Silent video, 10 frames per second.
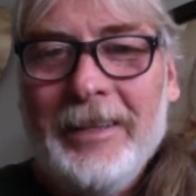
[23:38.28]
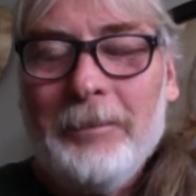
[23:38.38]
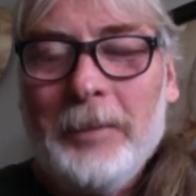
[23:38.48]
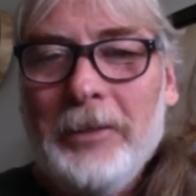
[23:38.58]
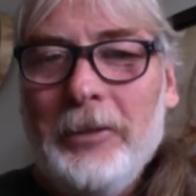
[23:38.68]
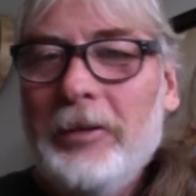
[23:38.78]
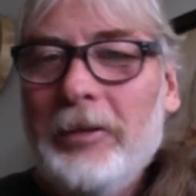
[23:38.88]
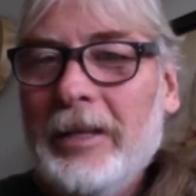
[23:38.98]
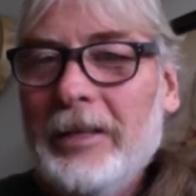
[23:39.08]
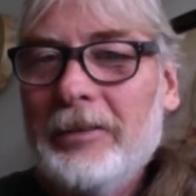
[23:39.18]
but I do
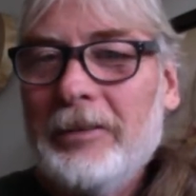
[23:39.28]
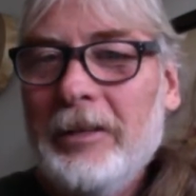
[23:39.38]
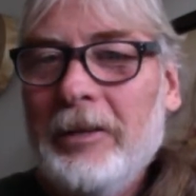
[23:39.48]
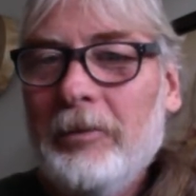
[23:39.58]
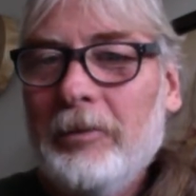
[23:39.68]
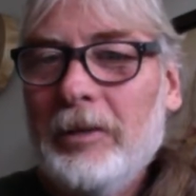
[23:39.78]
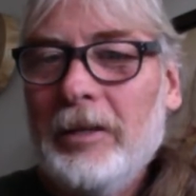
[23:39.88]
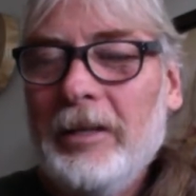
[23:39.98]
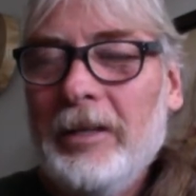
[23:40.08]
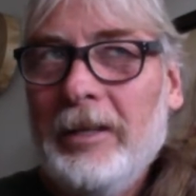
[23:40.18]
think it's you know
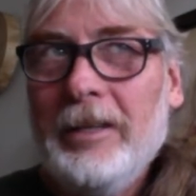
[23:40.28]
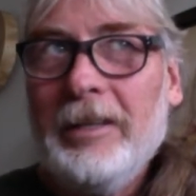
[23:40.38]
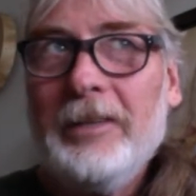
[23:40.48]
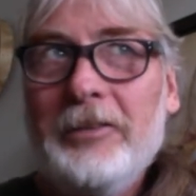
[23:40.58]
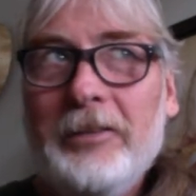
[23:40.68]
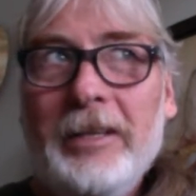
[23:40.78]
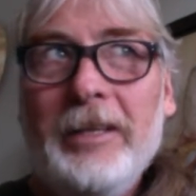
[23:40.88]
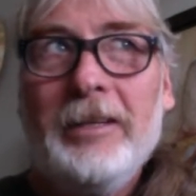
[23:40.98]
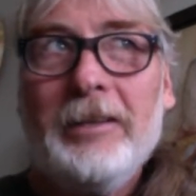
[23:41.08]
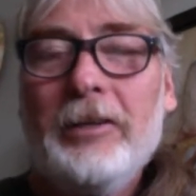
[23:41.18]
in, in
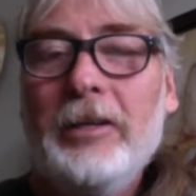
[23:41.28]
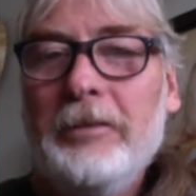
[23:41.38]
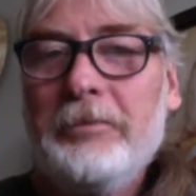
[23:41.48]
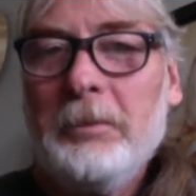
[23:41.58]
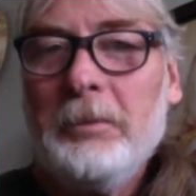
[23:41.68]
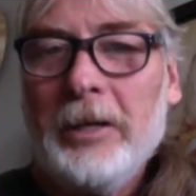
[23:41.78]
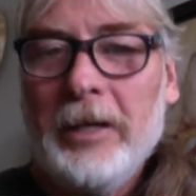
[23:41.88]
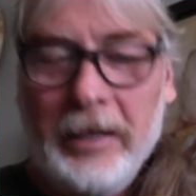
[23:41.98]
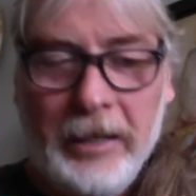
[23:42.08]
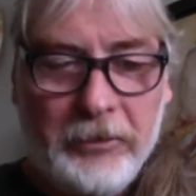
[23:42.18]
listening and learning from
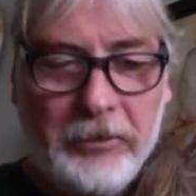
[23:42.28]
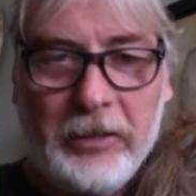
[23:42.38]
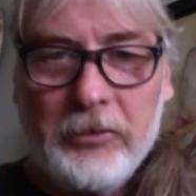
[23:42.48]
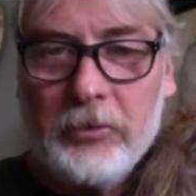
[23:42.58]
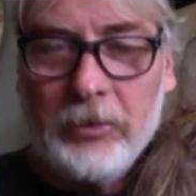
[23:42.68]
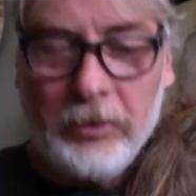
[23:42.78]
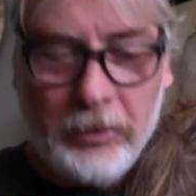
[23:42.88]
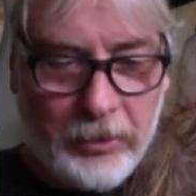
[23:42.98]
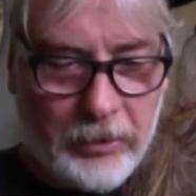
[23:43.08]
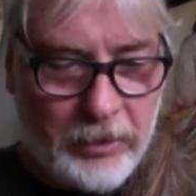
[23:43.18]
our
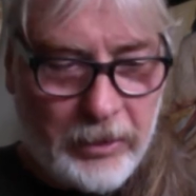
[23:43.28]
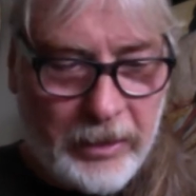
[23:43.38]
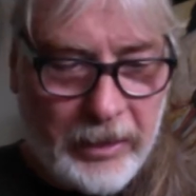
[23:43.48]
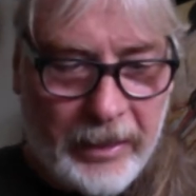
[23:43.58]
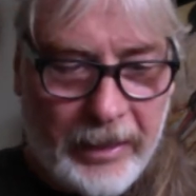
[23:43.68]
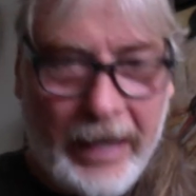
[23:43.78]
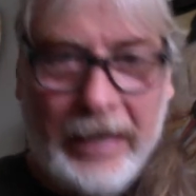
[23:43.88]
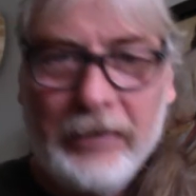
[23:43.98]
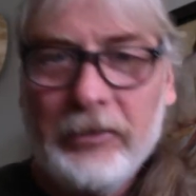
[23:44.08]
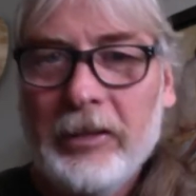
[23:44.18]
ancestral uh,
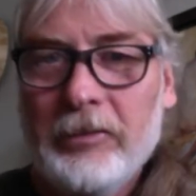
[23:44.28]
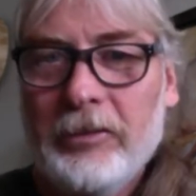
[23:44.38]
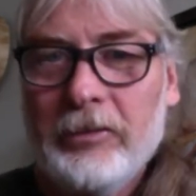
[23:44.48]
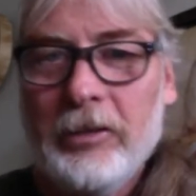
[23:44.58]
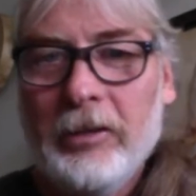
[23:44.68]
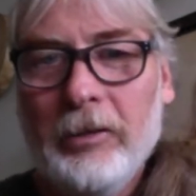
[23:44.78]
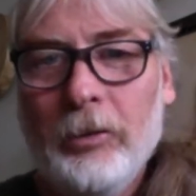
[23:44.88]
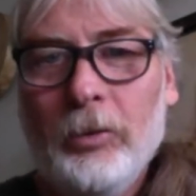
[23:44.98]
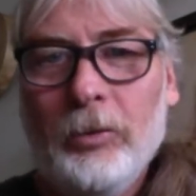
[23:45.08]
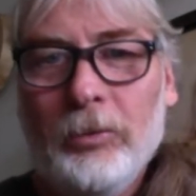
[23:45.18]
ancestors, our
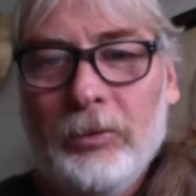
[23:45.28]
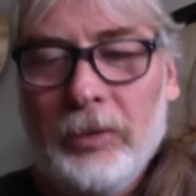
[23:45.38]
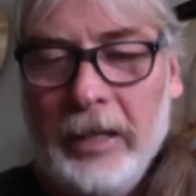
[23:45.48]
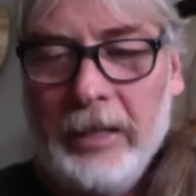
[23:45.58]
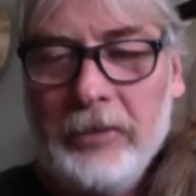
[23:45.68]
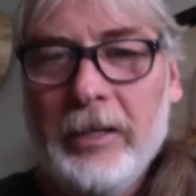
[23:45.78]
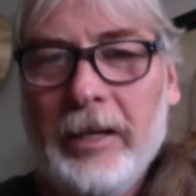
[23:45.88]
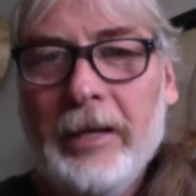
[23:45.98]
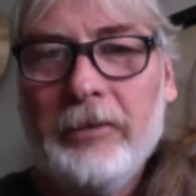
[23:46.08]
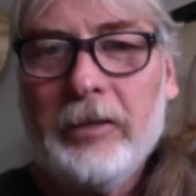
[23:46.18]
old ancient
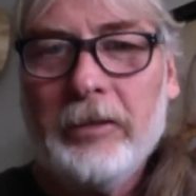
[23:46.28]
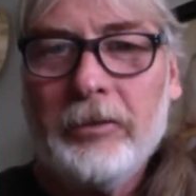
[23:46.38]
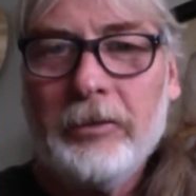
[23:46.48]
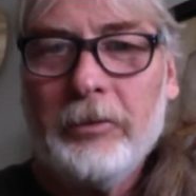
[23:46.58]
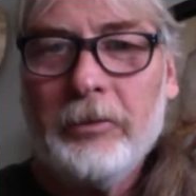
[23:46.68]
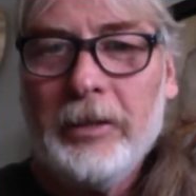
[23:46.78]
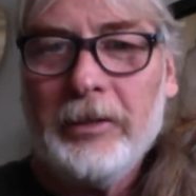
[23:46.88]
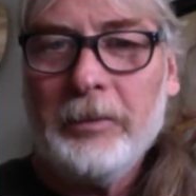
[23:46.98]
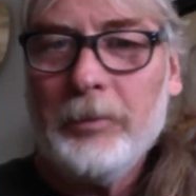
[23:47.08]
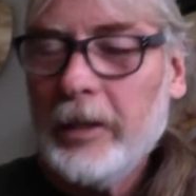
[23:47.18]
ancestors who had
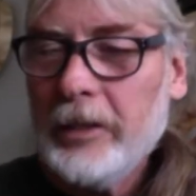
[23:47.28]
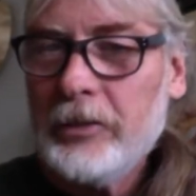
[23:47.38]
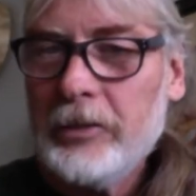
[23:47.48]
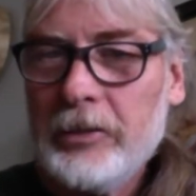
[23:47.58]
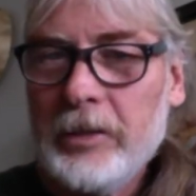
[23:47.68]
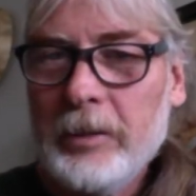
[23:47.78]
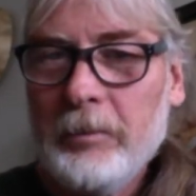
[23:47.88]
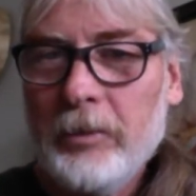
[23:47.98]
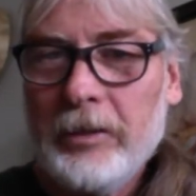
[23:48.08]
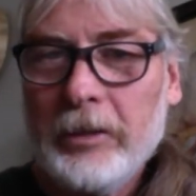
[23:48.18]
deep relationship
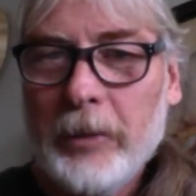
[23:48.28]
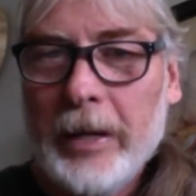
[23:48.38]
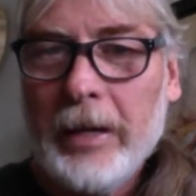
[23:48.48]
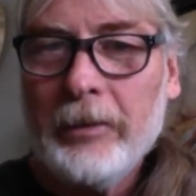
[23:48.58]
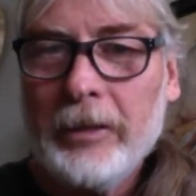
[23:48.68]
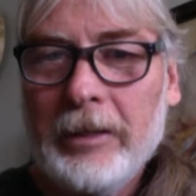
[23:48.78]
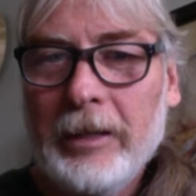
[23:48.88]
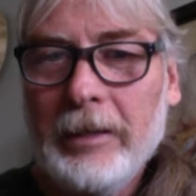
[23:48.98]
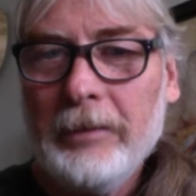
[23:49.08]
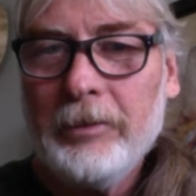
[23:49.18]
with the ground that they
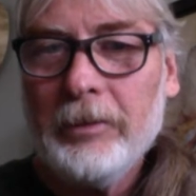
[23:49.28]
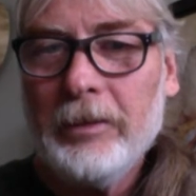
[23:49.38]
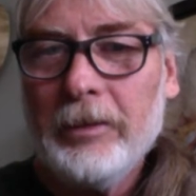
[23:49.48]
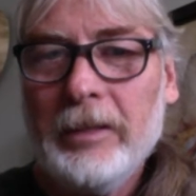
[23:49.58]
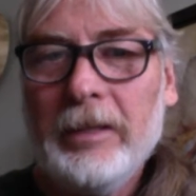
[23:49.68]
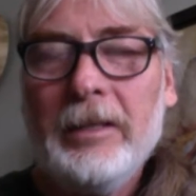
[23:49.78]
lived on,